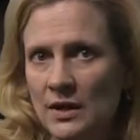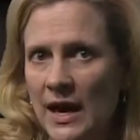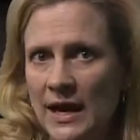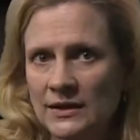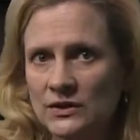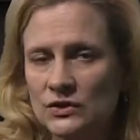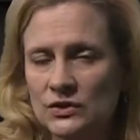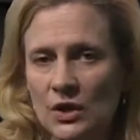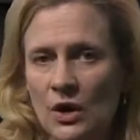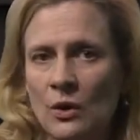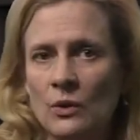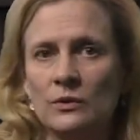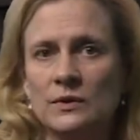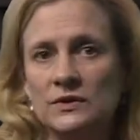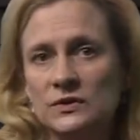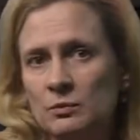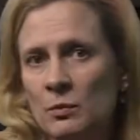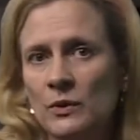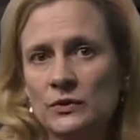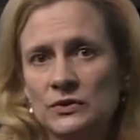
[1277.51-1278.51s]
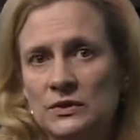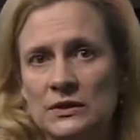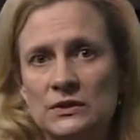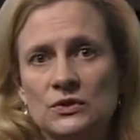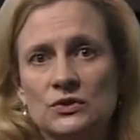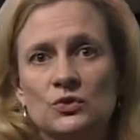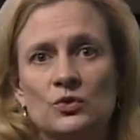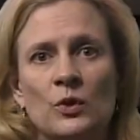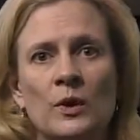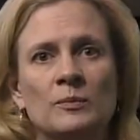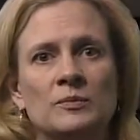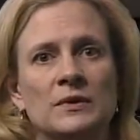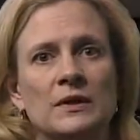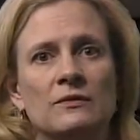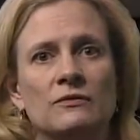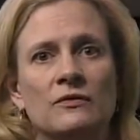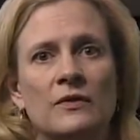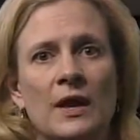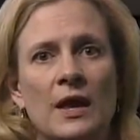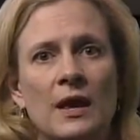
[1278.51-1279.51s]
Nai's tone is mostly
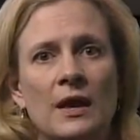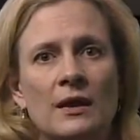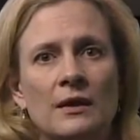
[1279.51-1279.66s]
descriptive,